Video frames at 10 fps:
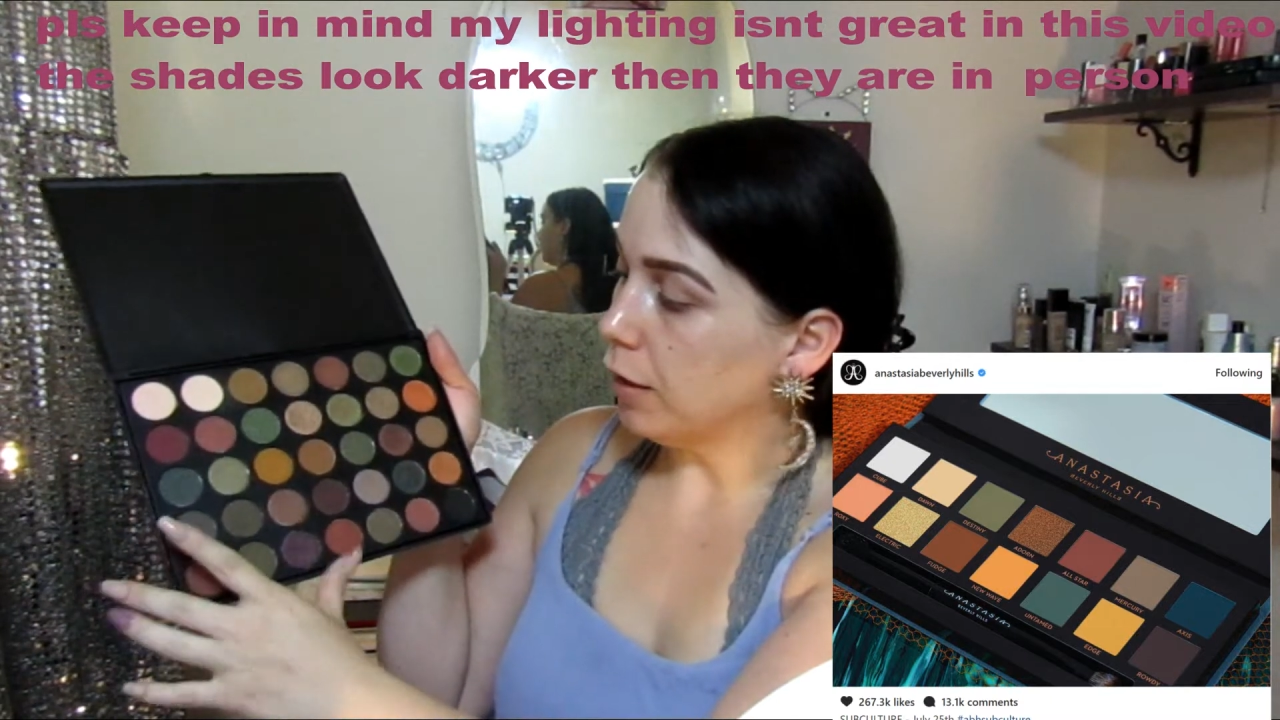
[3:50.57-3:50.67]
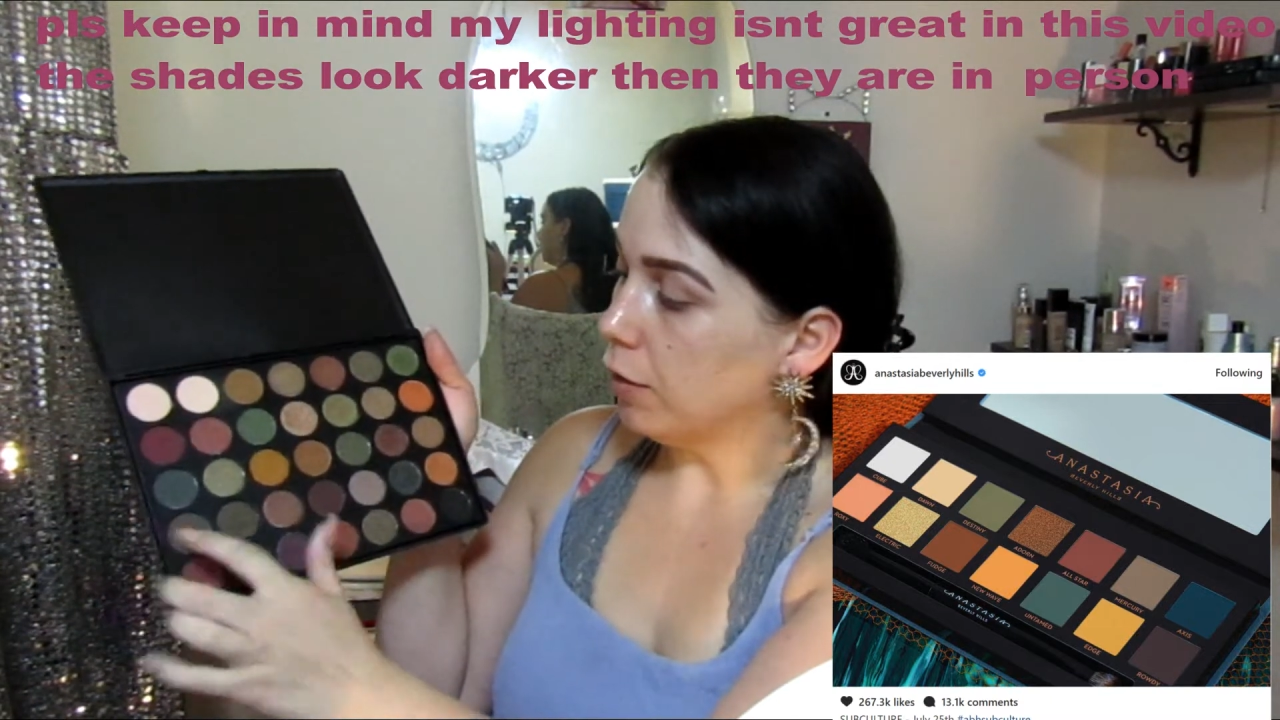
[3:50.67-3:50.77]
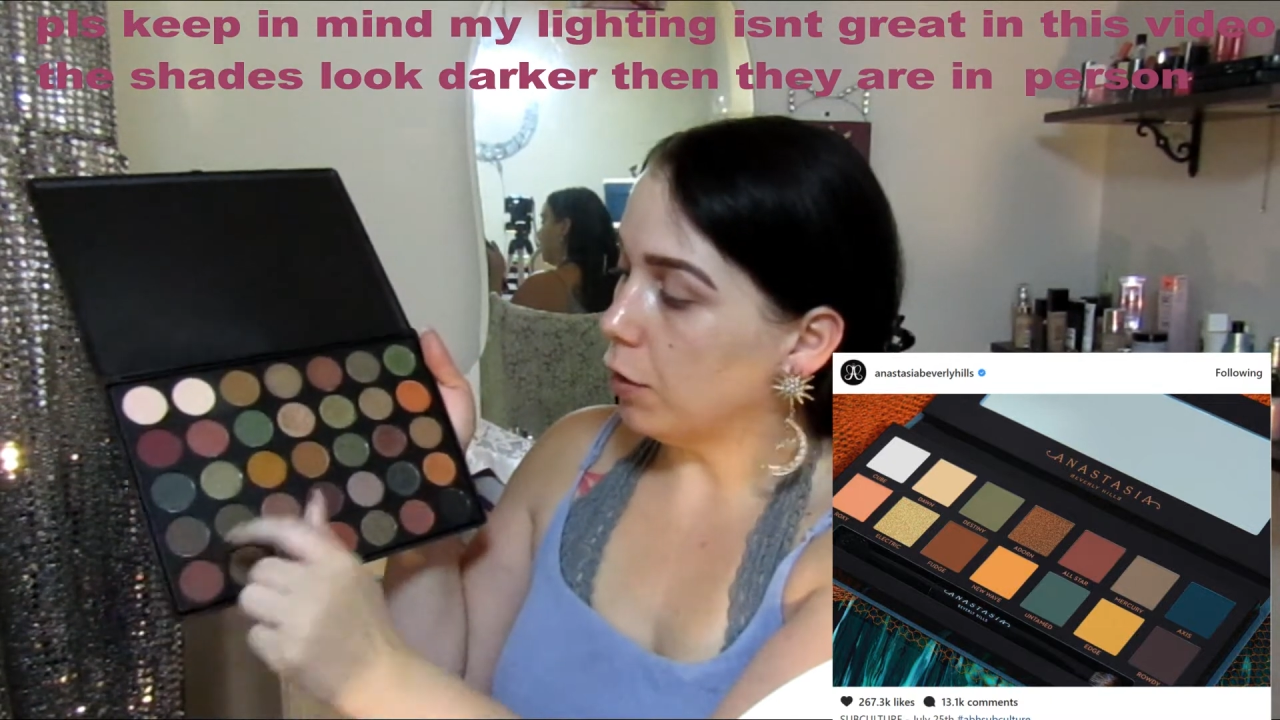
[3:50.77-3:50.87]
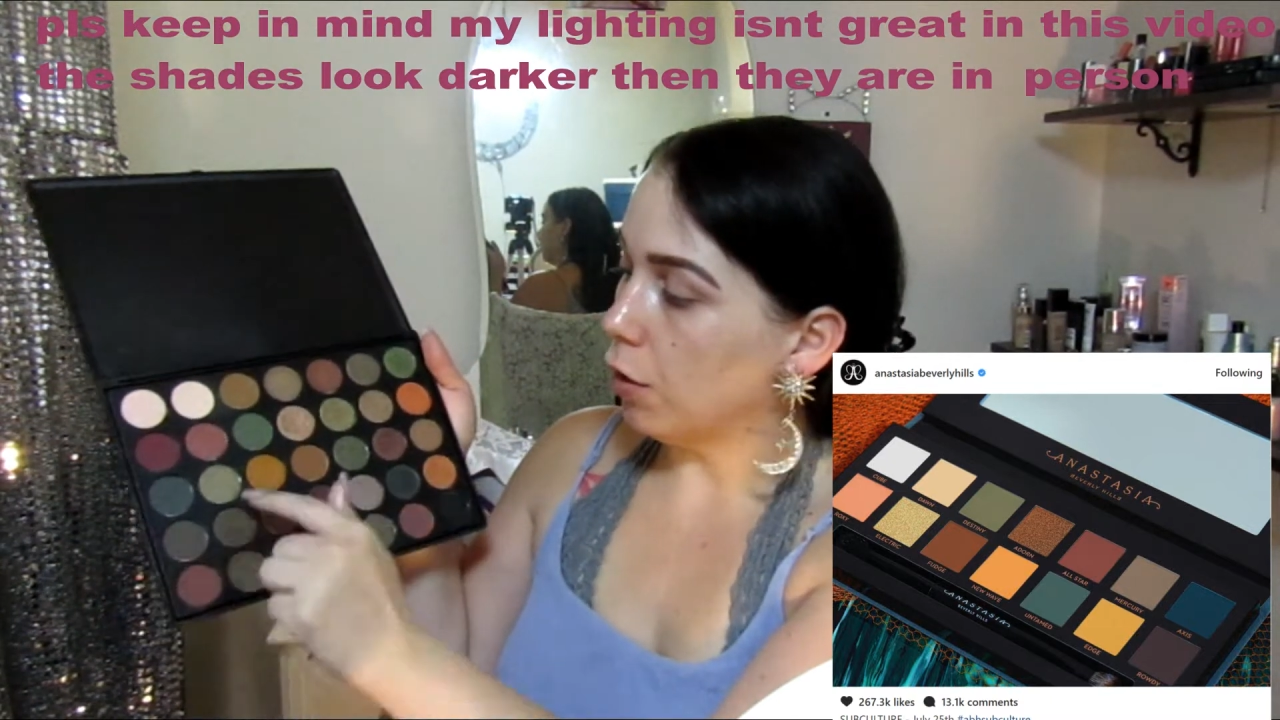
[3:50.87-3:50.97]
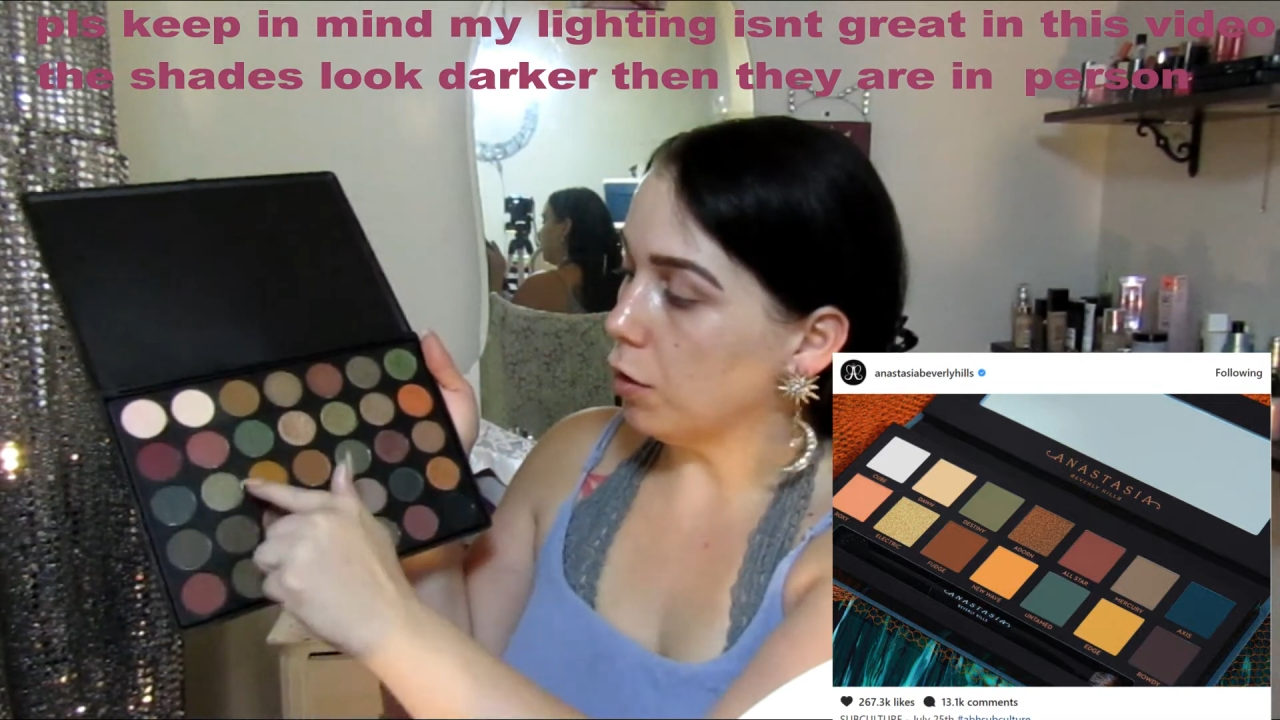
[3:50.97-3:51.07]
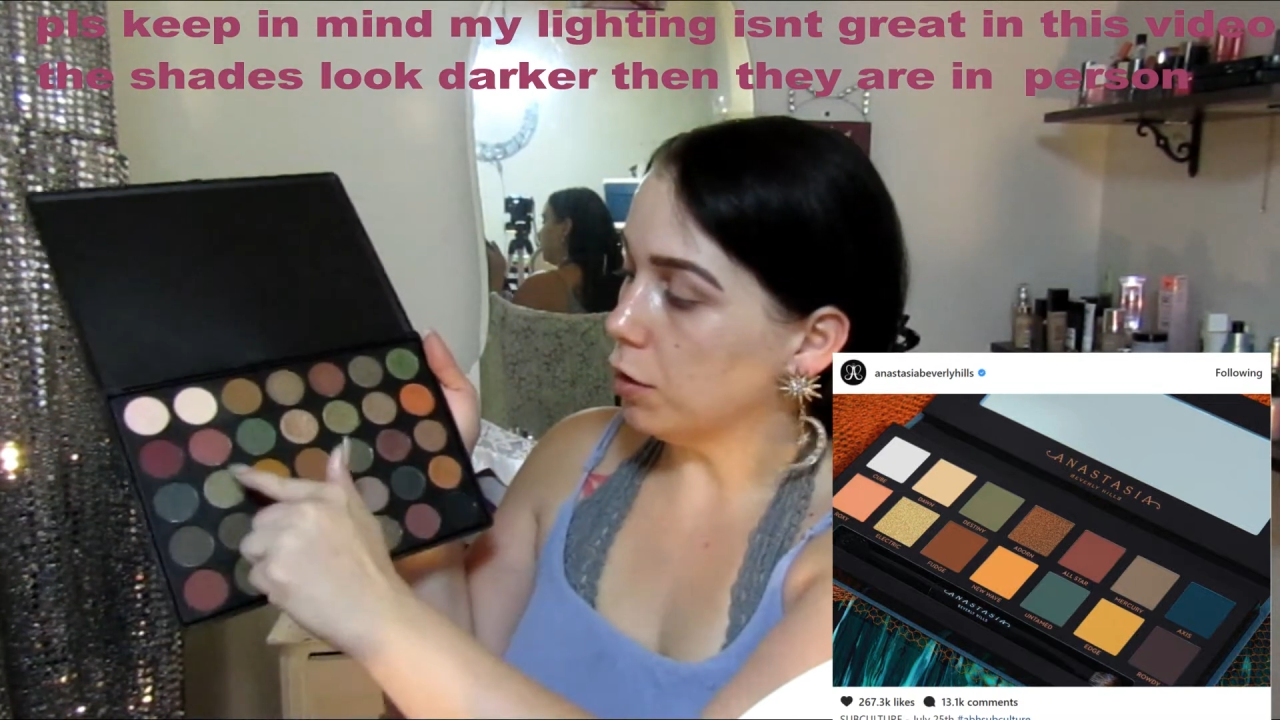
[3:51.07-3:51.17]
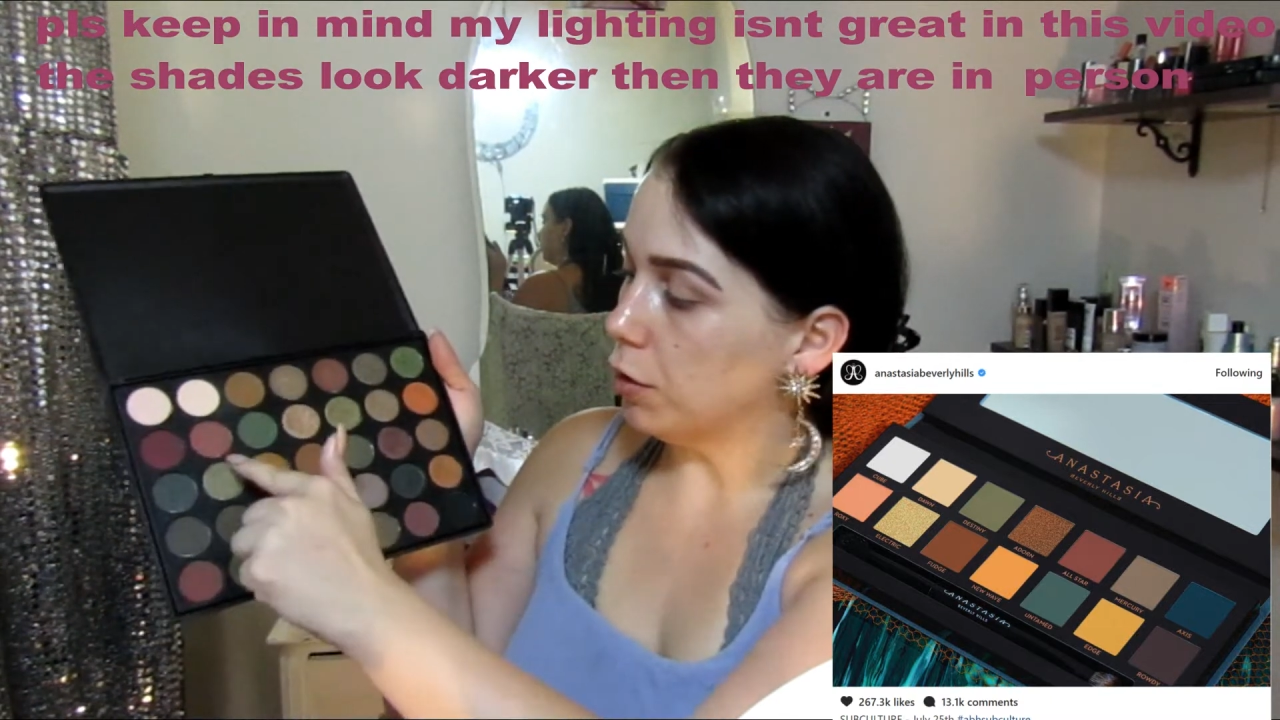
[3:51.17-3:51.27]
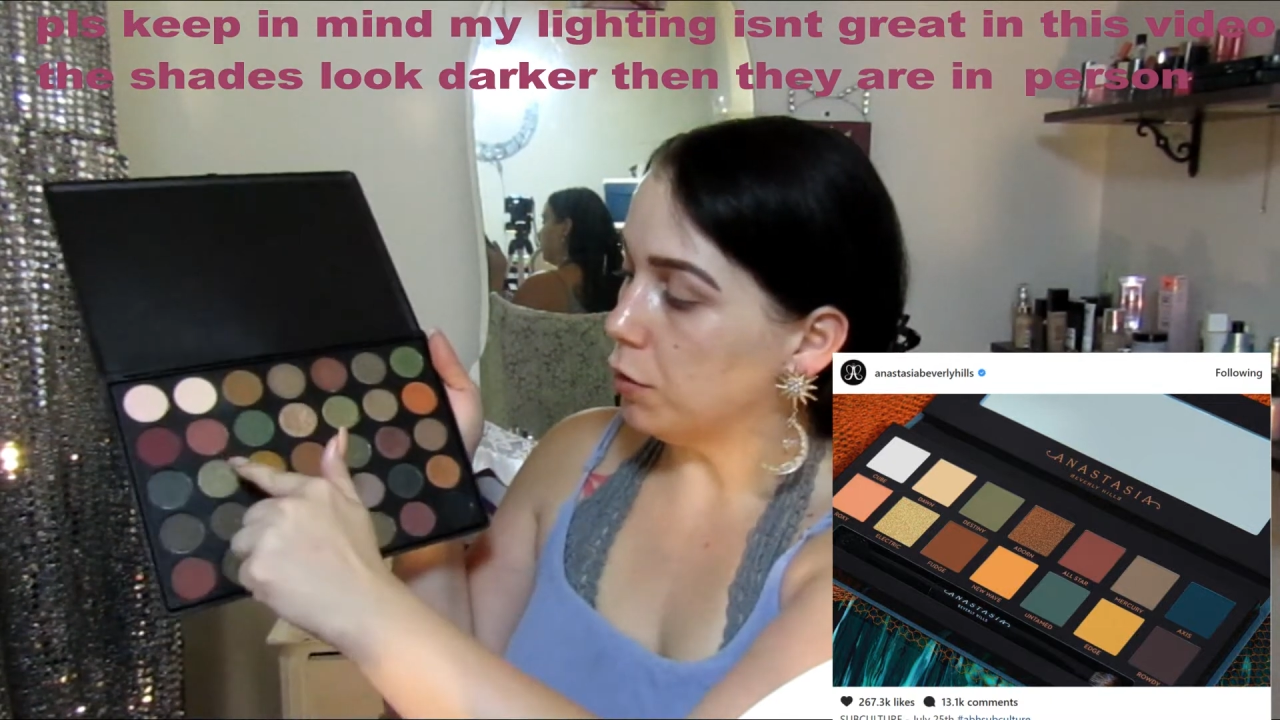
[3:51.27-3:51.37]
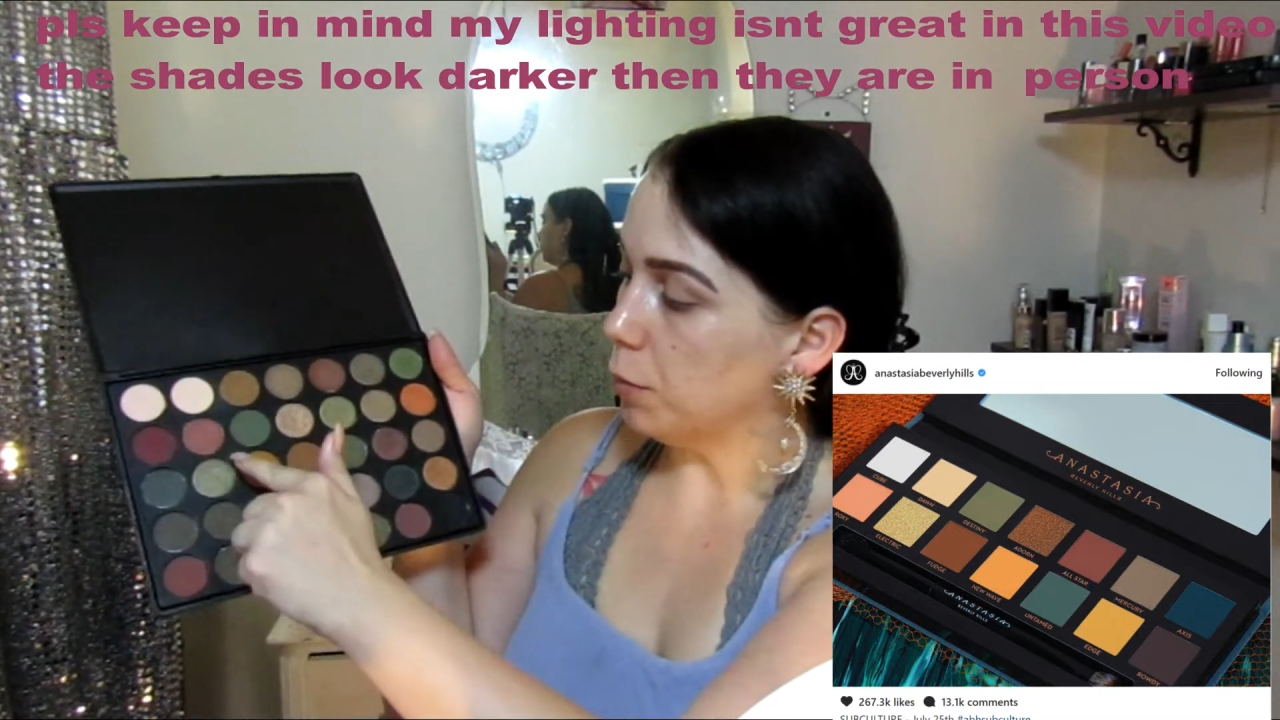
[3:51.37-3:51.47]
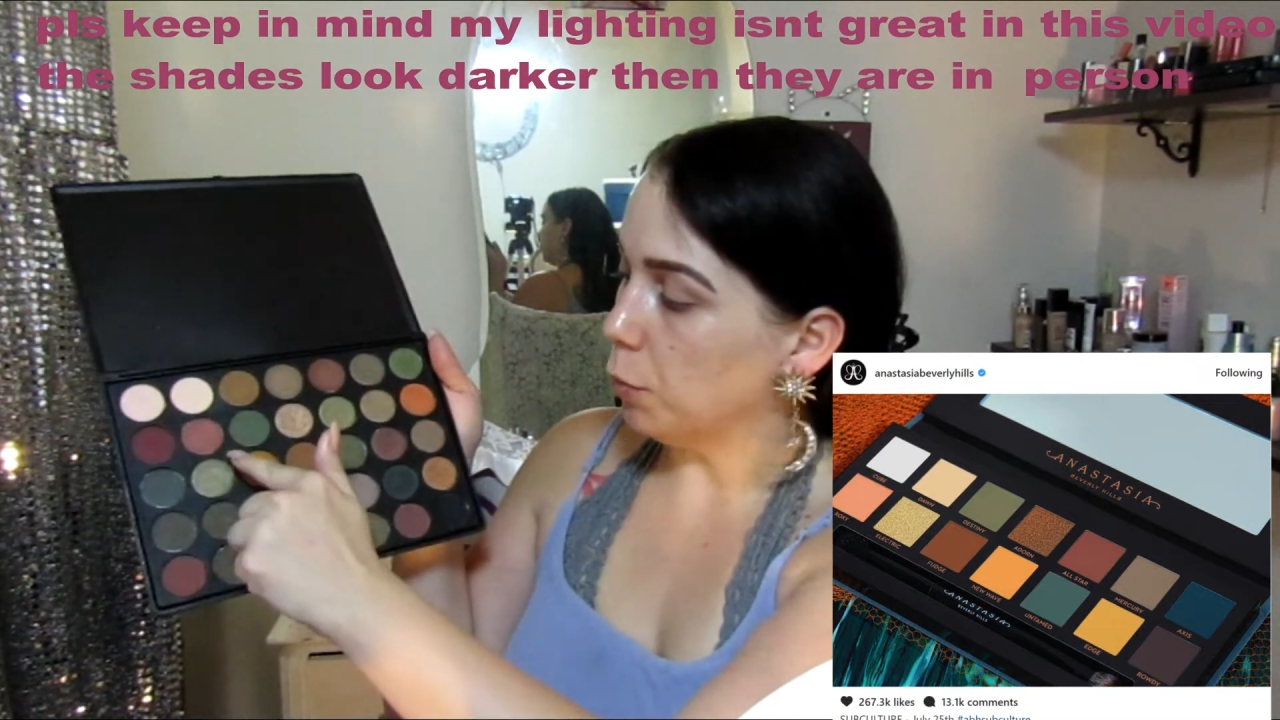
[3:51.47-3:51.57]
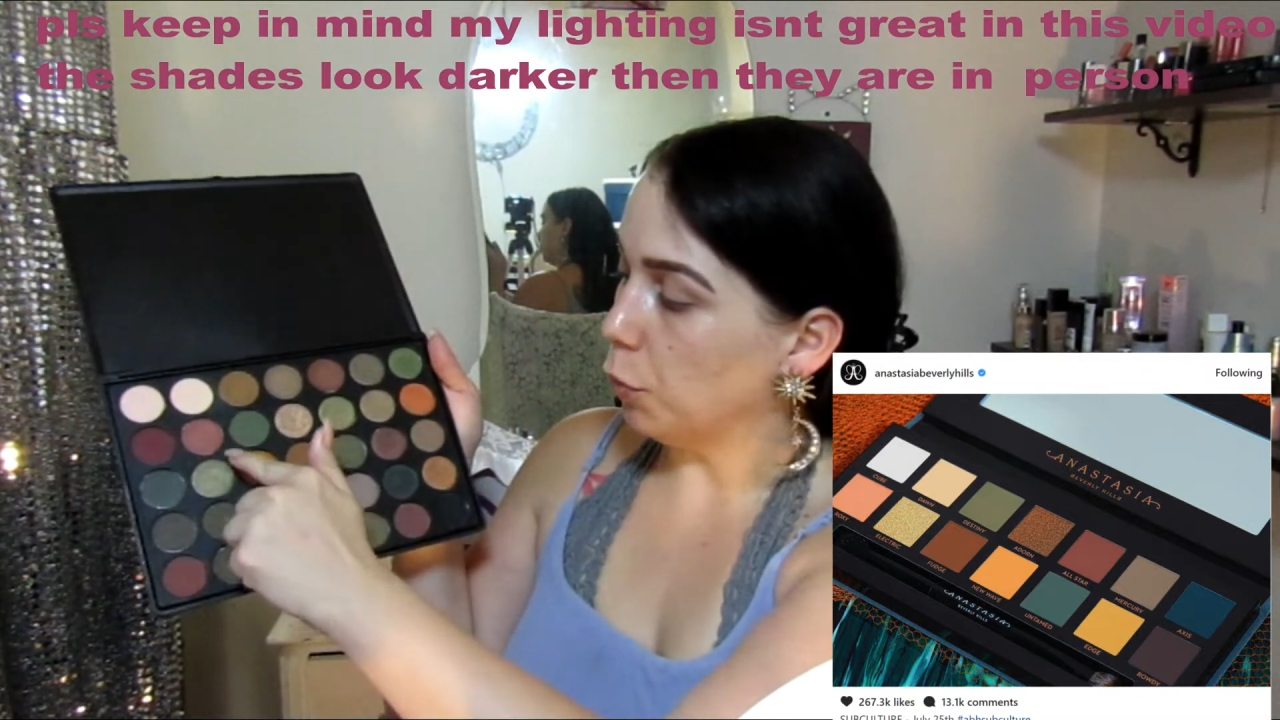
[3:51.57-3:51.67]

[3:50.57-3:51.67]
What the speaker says: There are also some